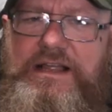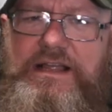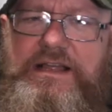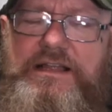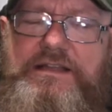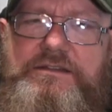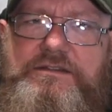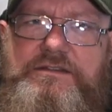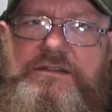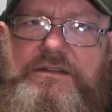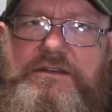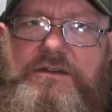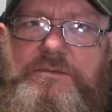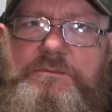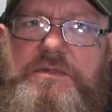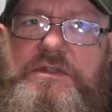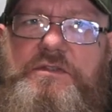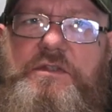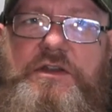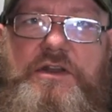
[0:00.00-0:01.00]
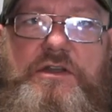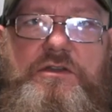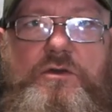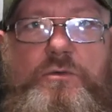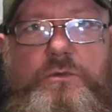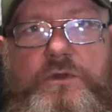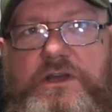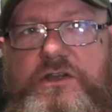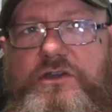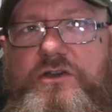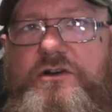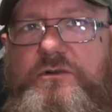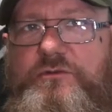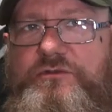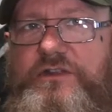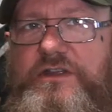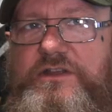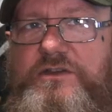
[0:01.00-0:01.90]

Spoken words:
And they don't call it a Kölsch,